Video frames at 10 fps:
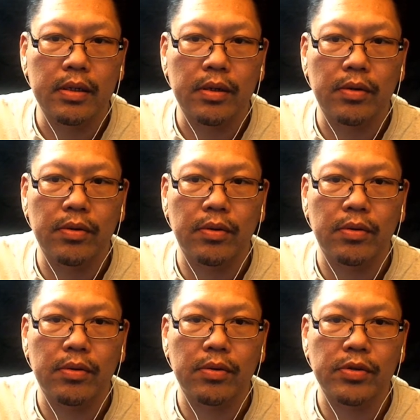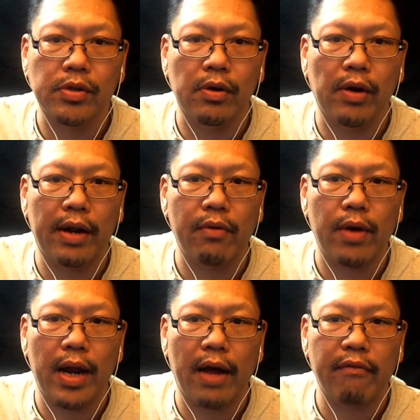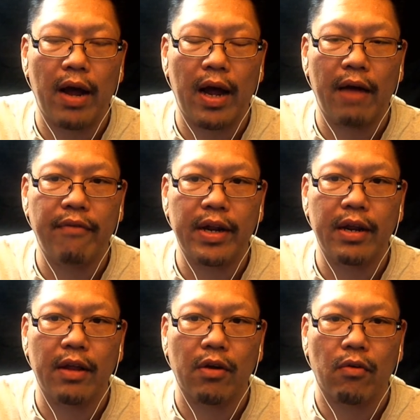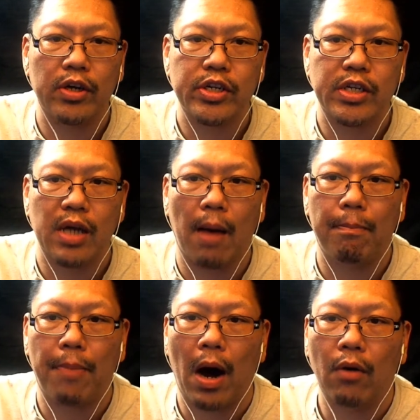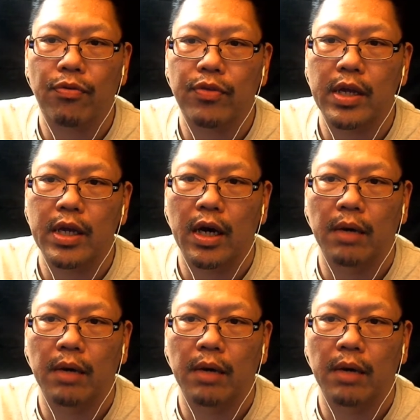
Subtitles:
Cool. So anyone have any other questions about the